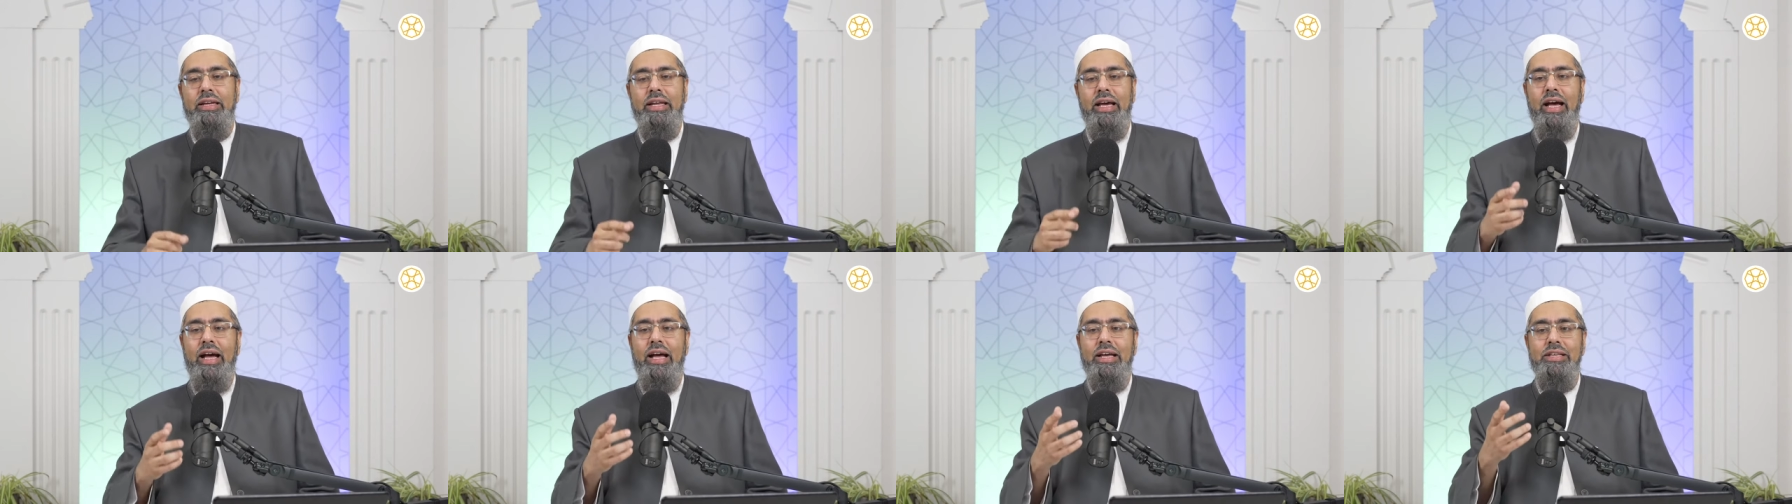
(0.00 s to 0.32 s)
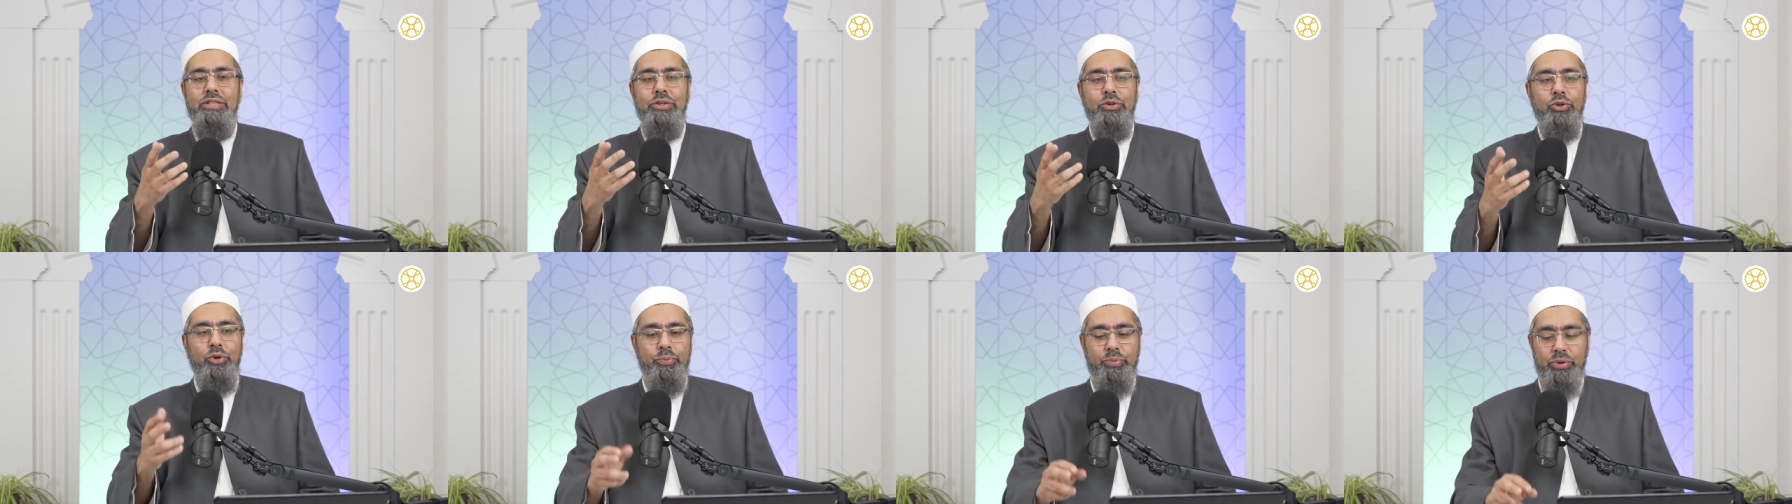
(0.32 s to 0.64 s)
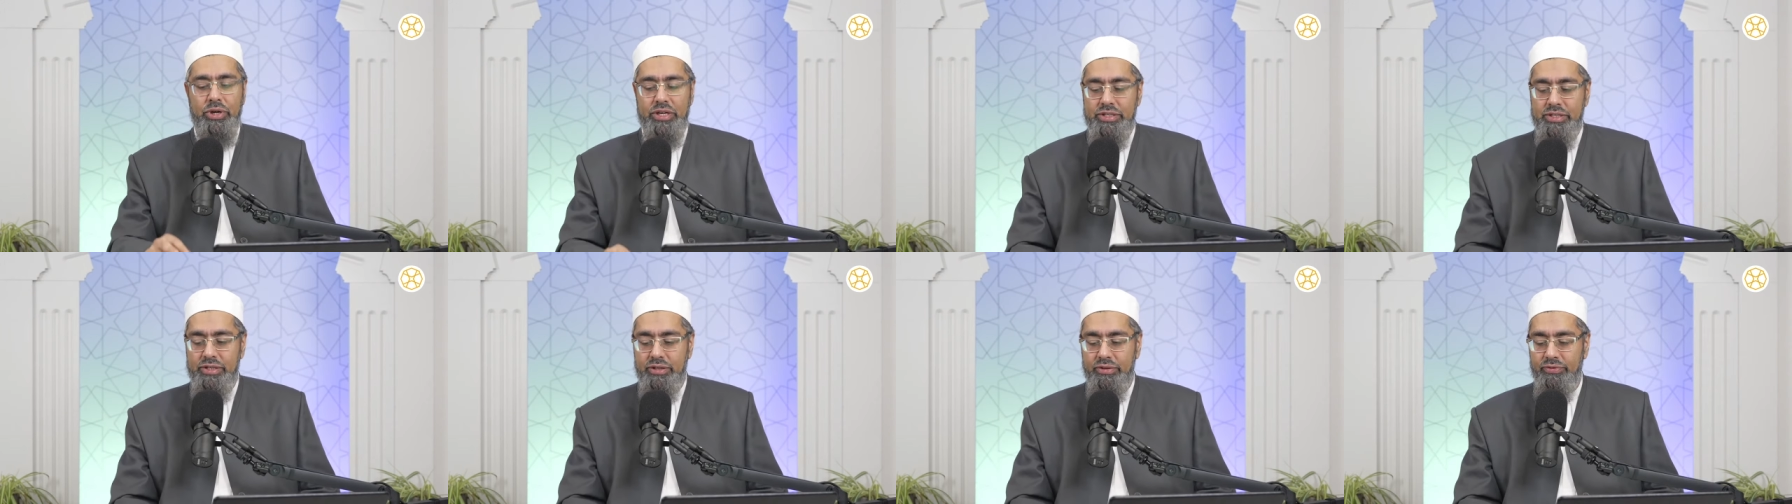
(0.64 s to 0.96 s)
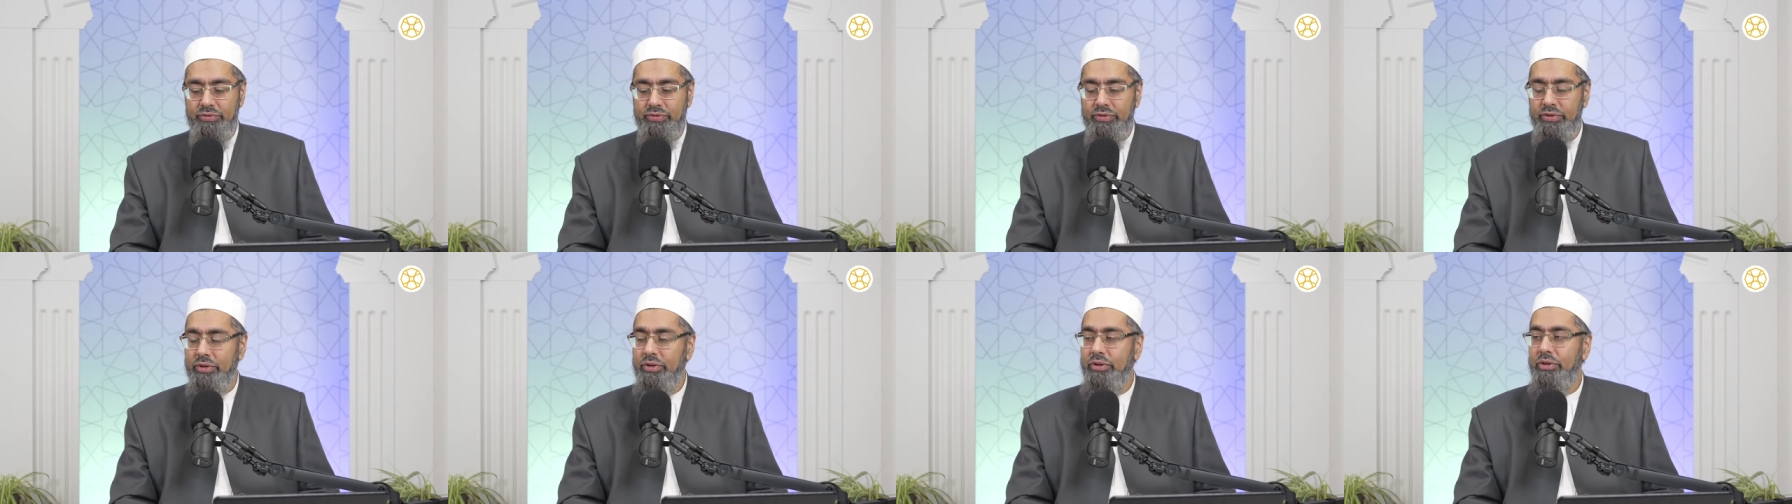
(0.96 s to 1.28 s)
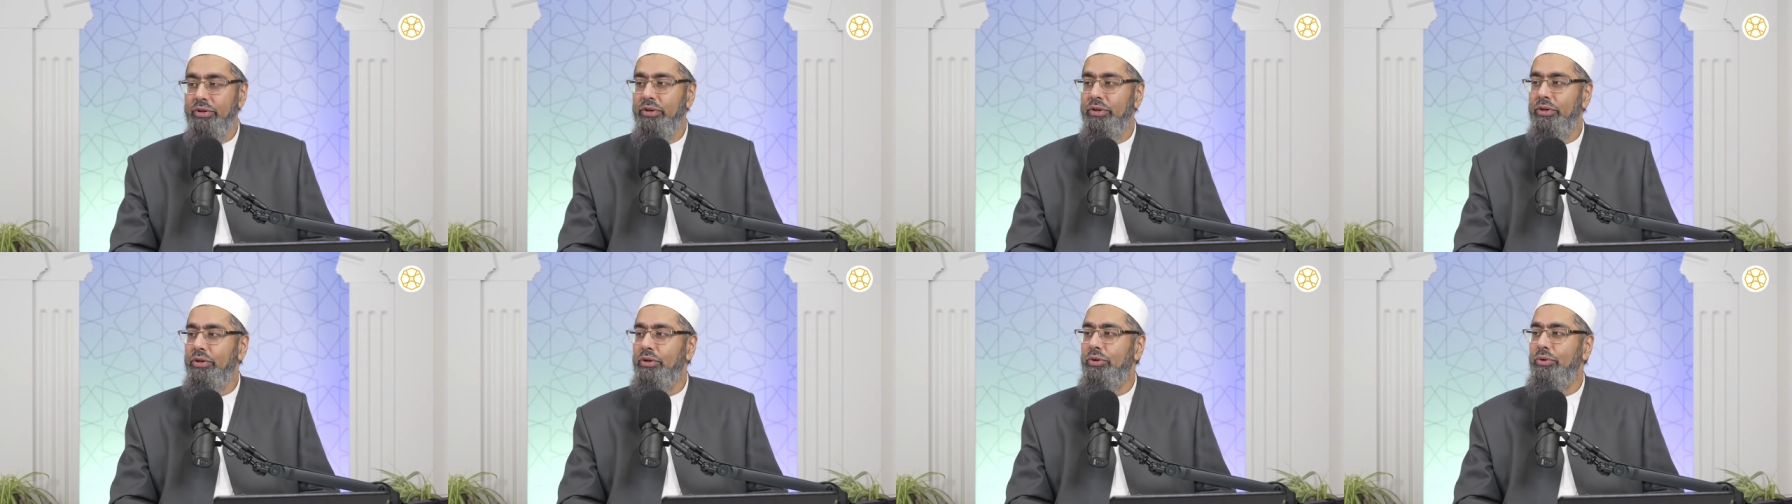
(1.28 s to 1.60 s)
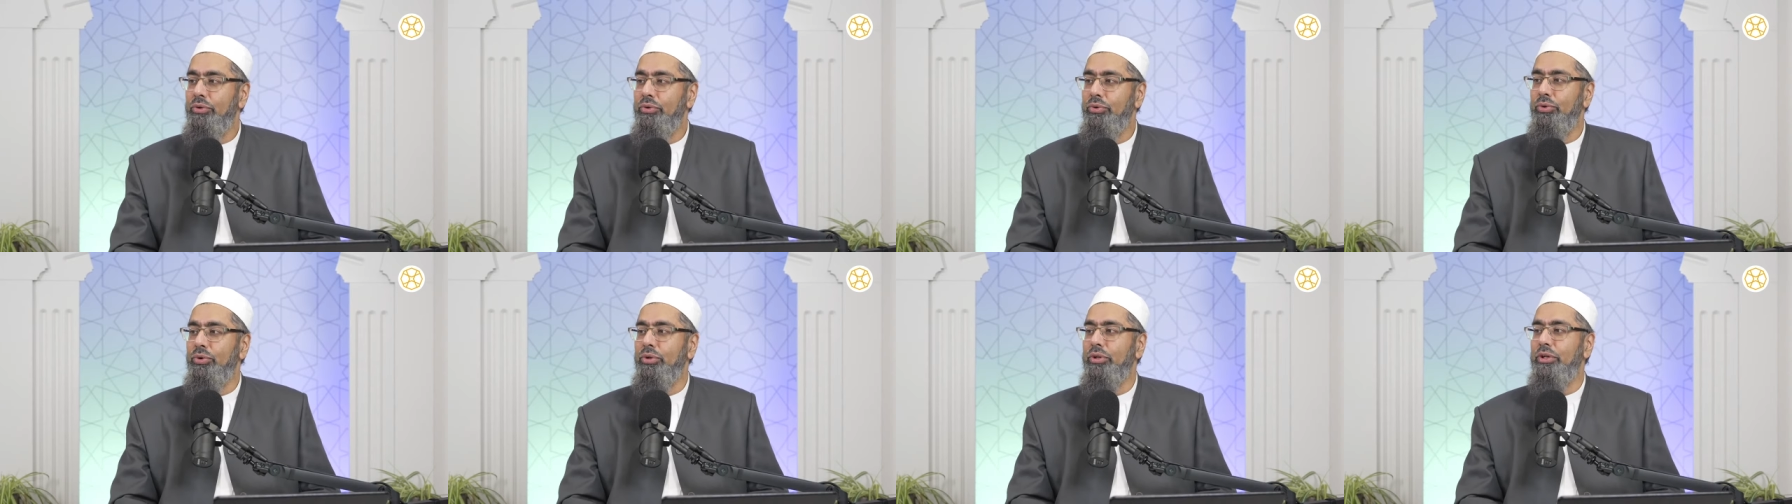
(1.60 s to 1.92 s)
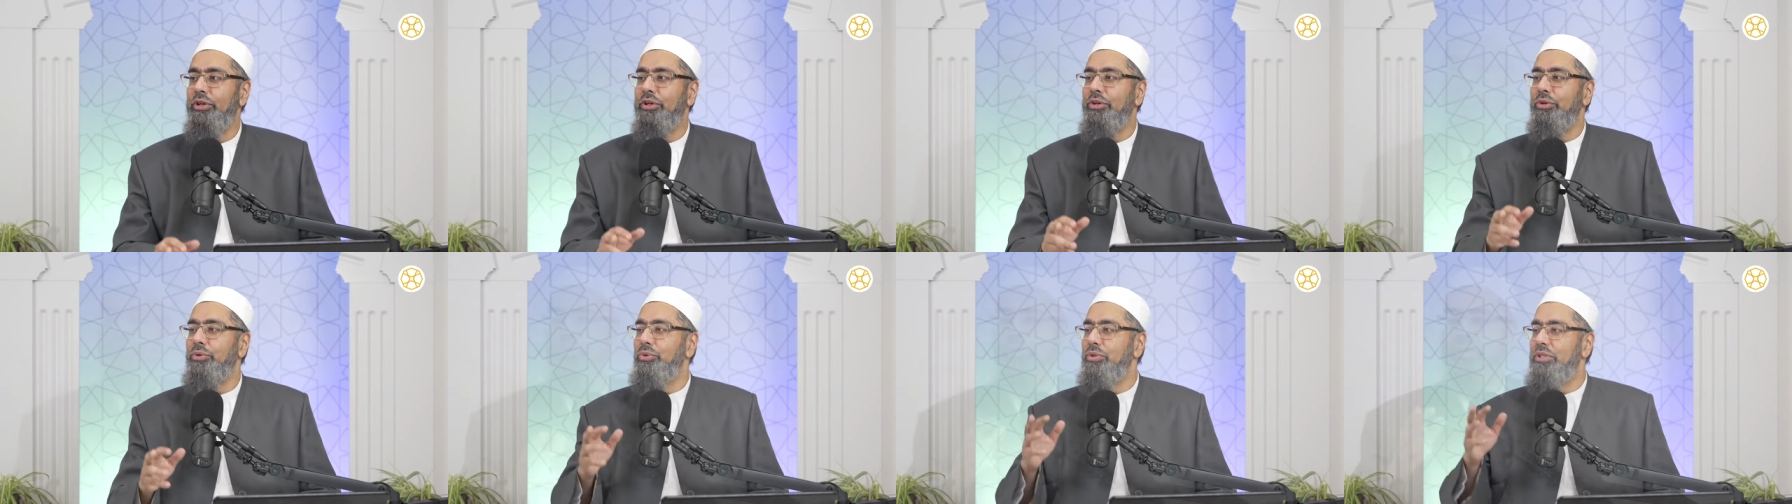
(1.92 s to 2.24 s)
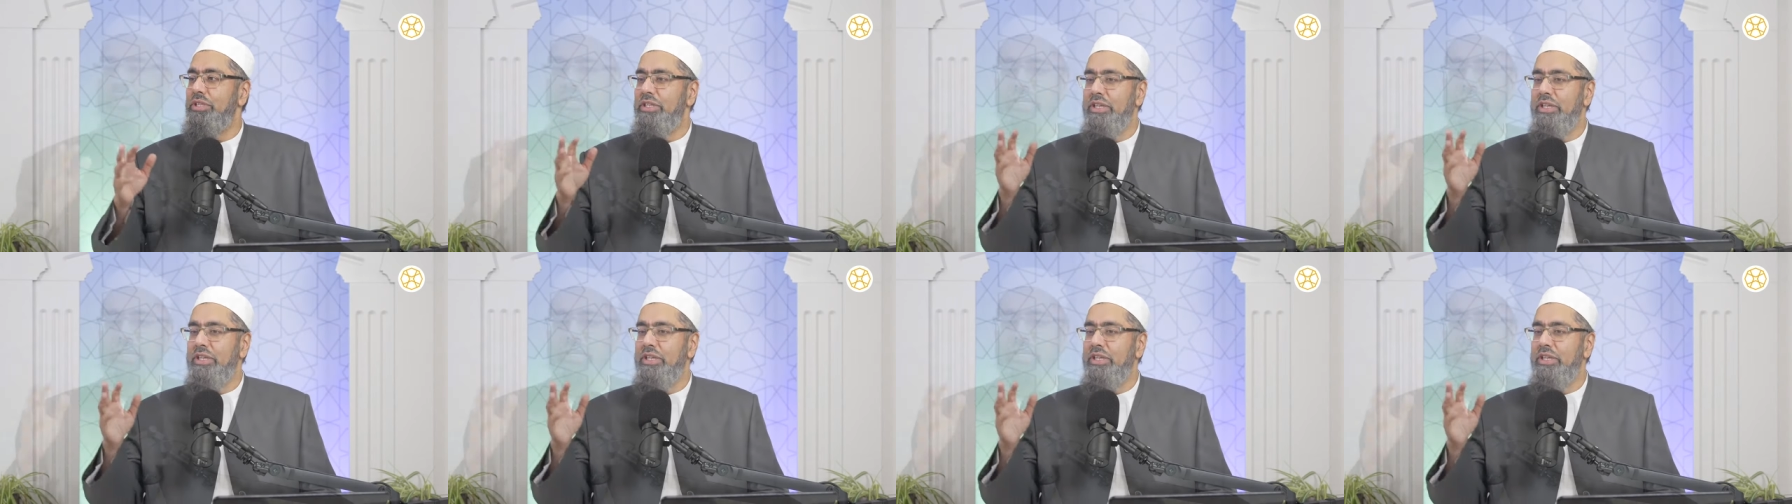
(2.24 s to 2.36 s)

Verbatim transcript: has an oppressive ruler who's